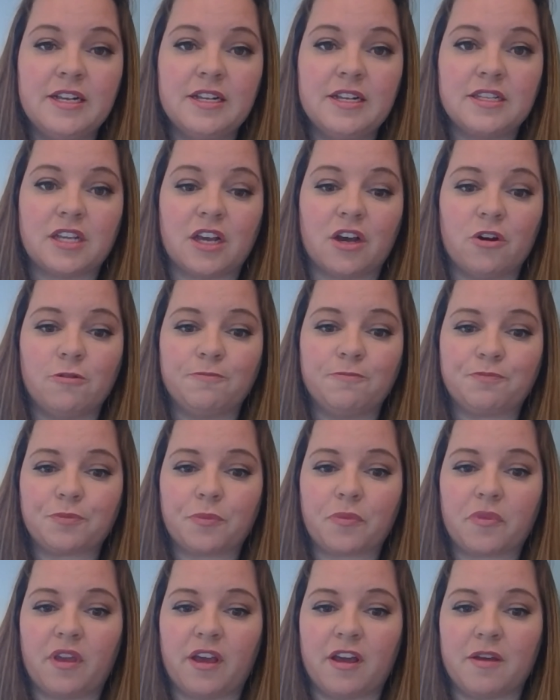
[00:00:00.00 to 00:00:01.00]
So
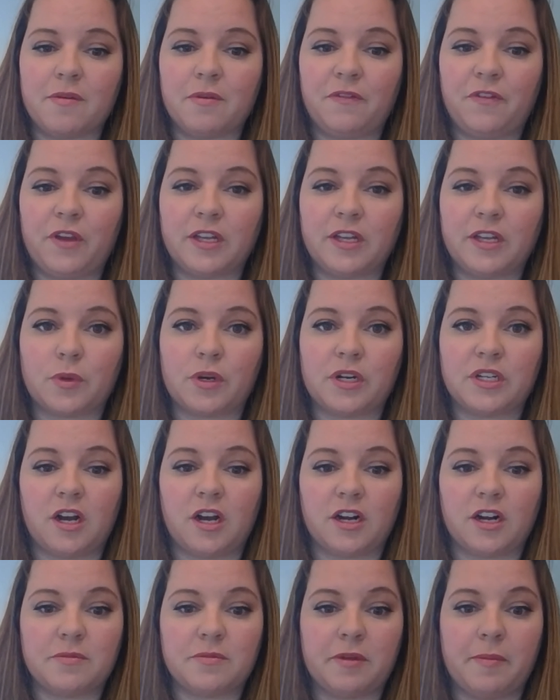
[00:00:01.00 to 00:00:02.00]
um, if you guys want to
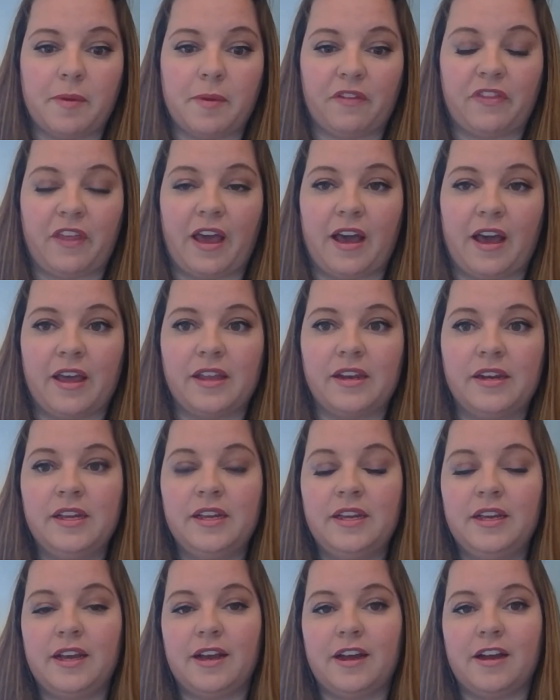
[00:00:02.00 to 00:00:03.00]
talk to me about that
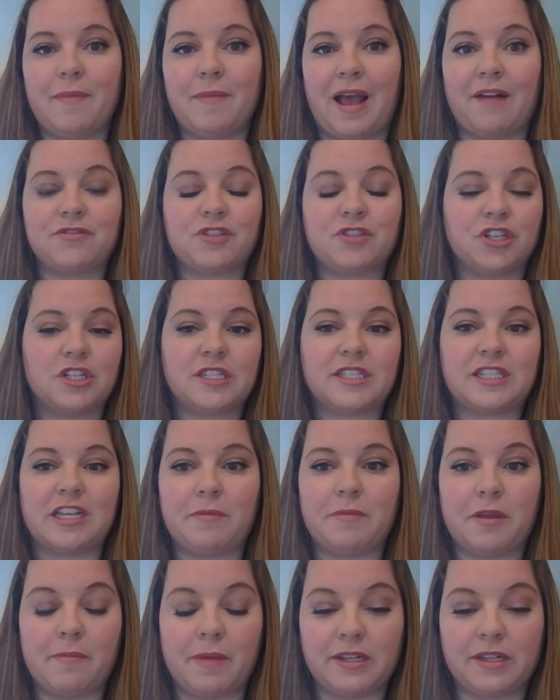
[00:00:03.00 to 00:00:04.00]
um, after, just send
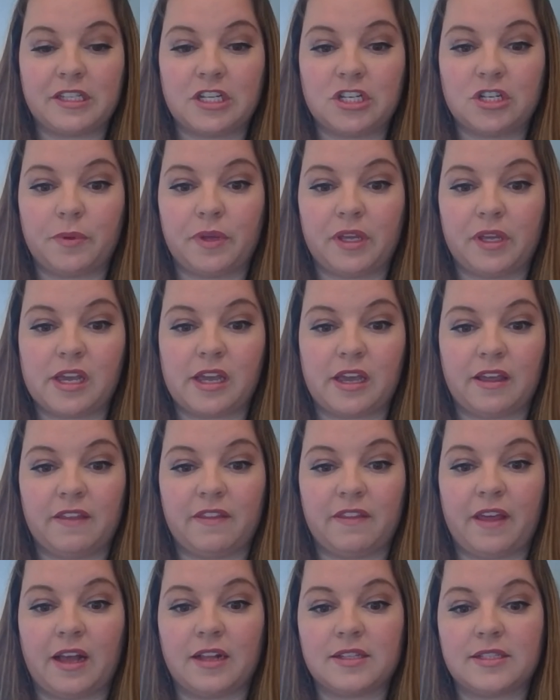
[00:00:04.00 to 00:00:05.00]
me a message and we can get
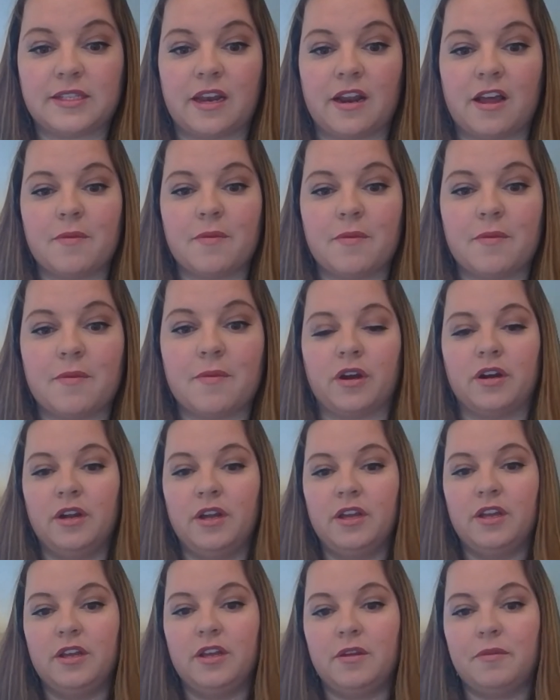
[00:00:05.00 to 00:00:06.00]
that set up where
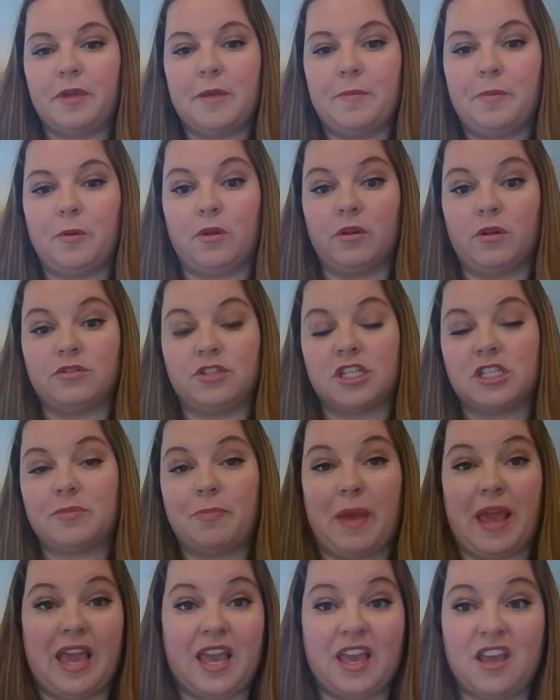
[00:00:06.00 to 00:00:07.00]
people just
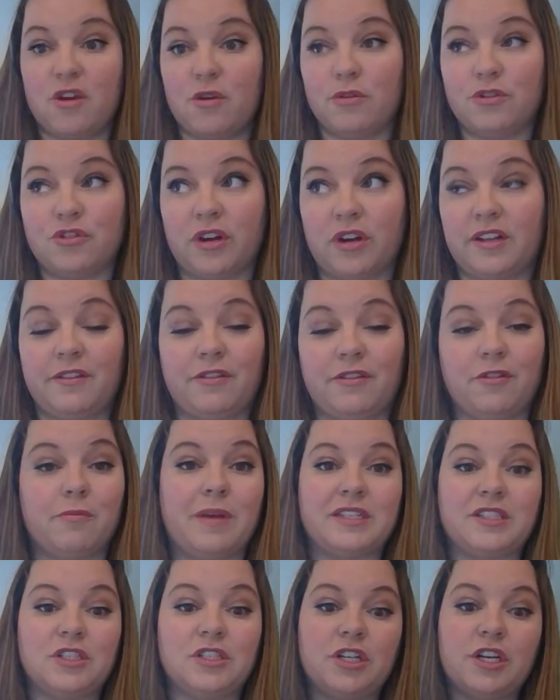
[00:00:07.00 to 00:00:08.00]
pay you directly through
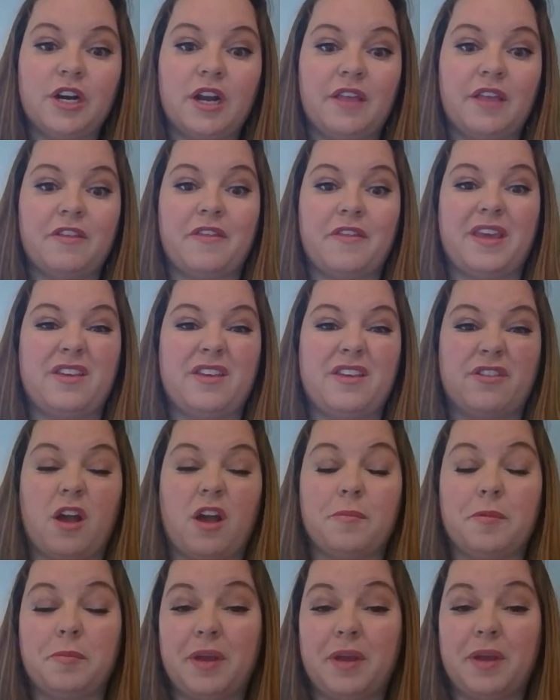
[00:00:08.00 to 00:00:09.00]
Messenger and then they either
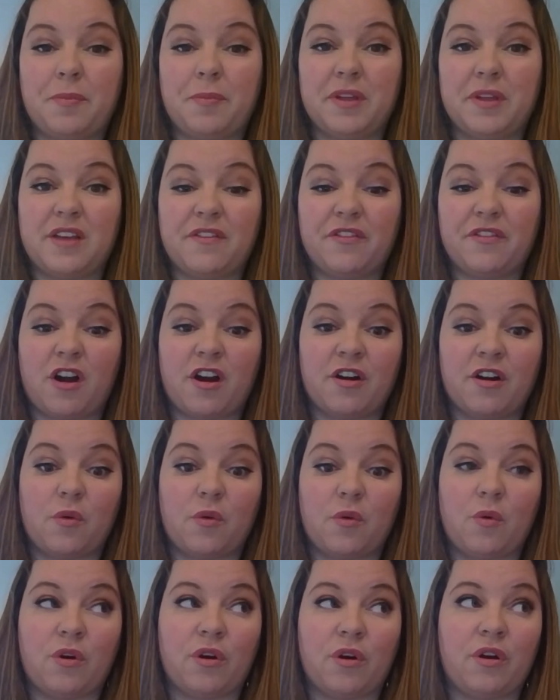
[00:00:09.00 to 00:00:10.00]
come and pick up the gift card
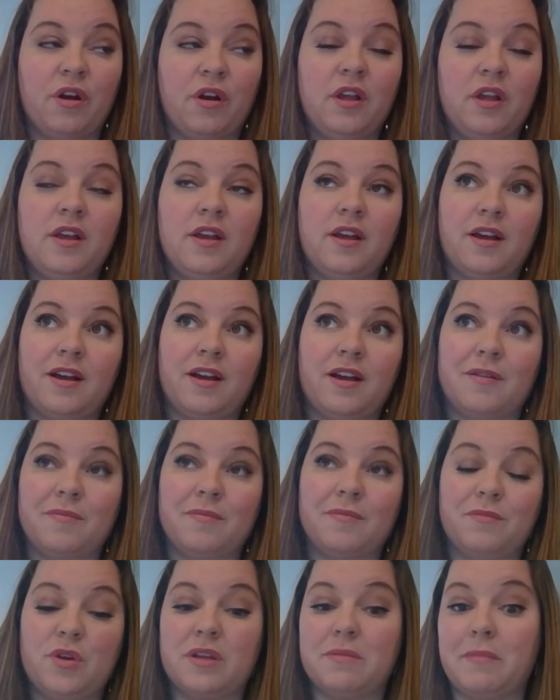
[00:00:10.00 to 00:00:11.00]
or um,
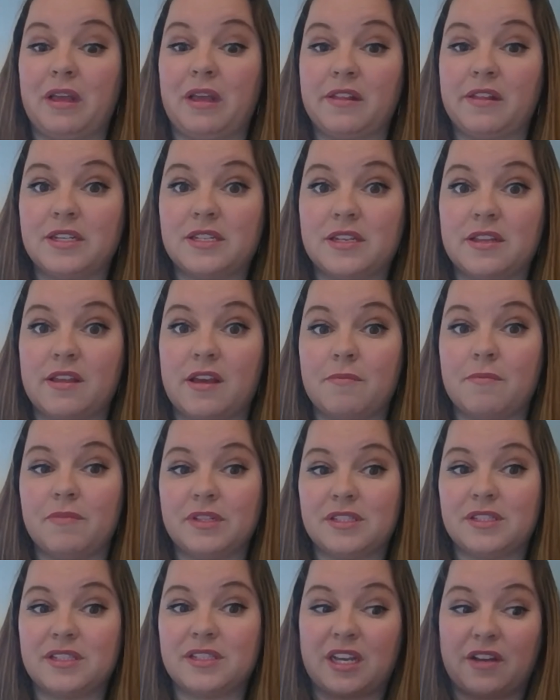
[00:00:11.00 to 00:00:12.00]
you can mail it to them.
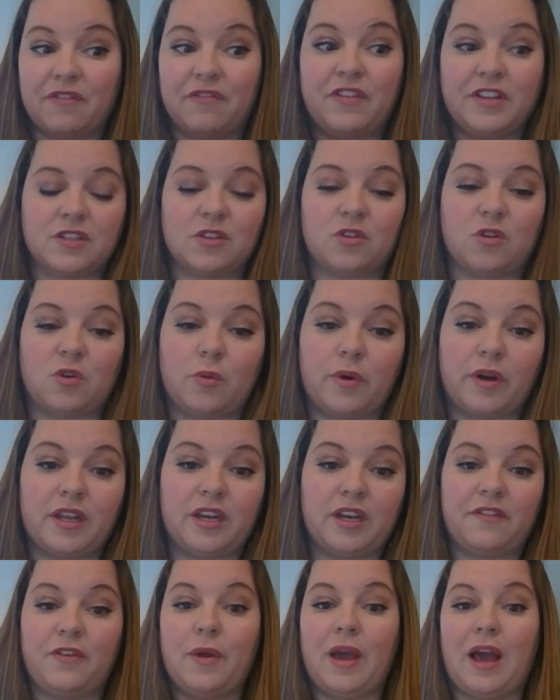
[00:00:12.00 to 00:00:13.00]
This is like a physical one.
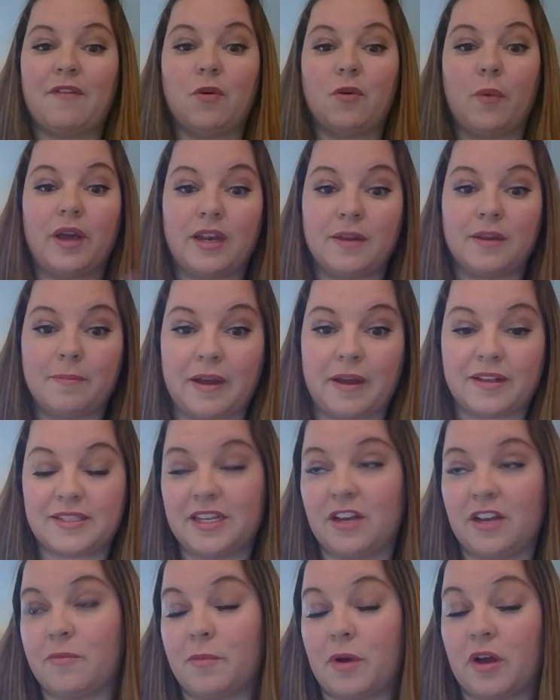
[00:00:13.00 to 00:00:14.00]
If you have a way to buy,
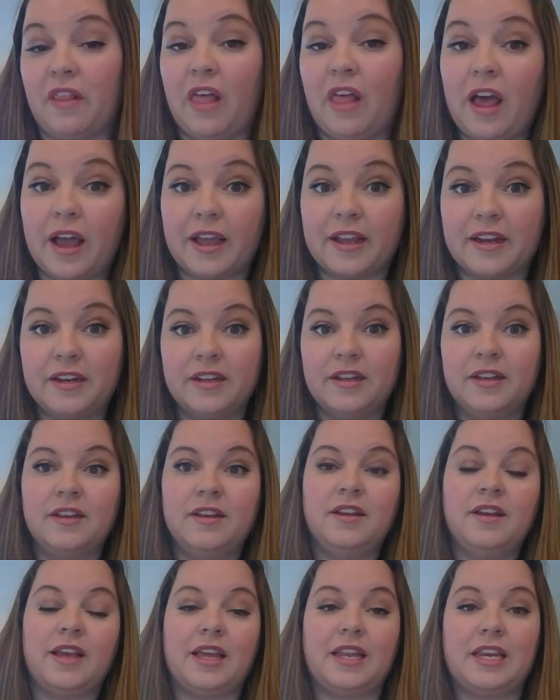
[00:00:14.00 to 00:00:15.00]
sell them online
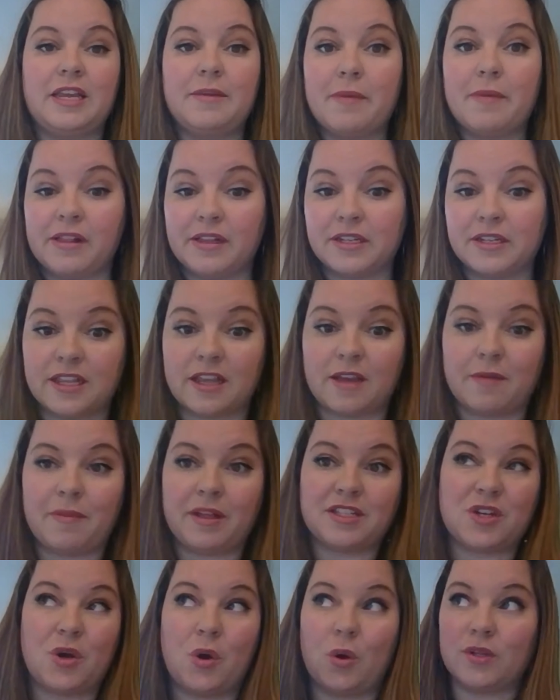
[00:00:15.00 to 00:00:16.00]
and email it to them,
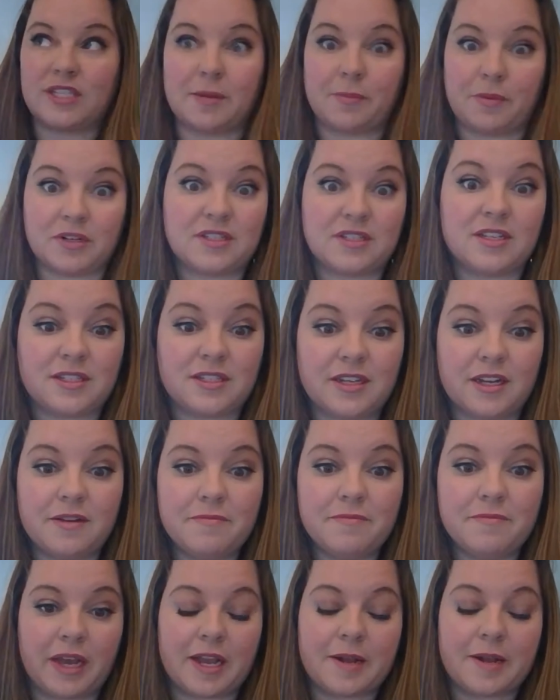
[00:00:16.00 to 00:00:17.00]
that's a whole separate
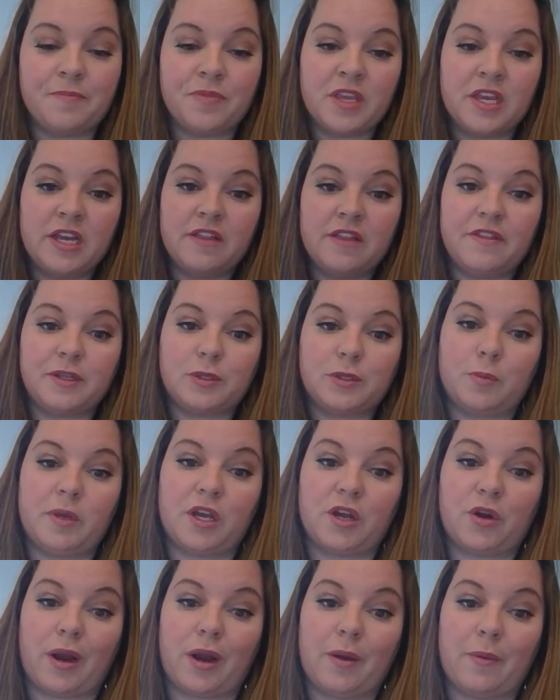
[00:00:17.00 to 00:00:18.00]
system. But this would be
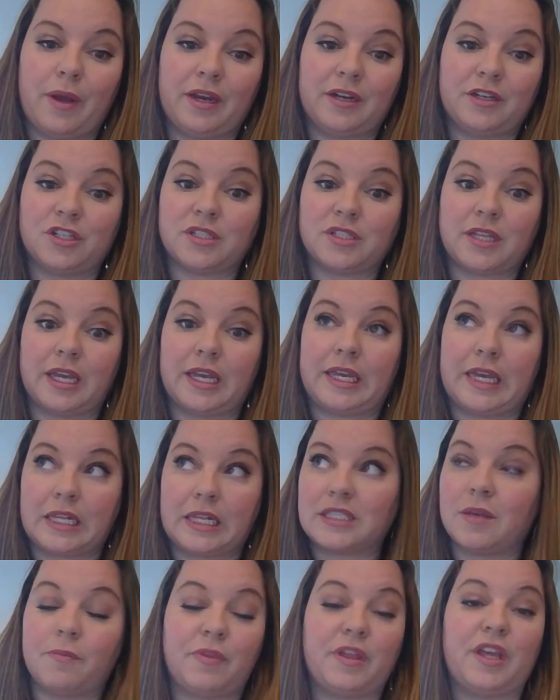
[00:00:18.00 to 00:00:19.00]
a great way to just like get
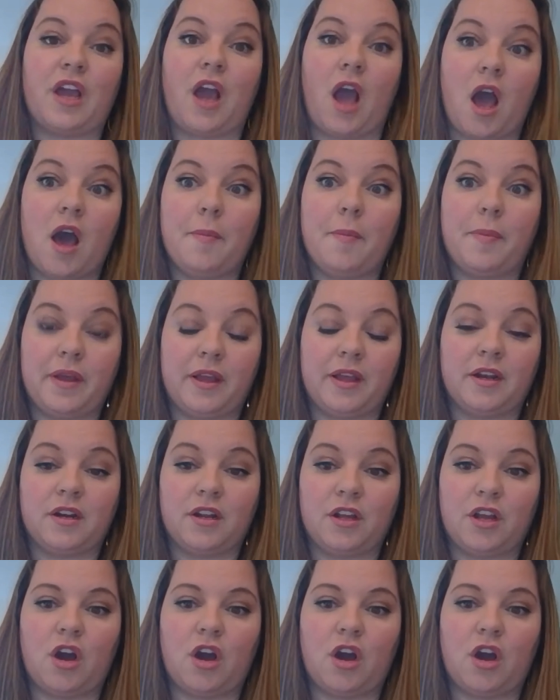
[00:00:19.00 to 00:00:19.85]
something up and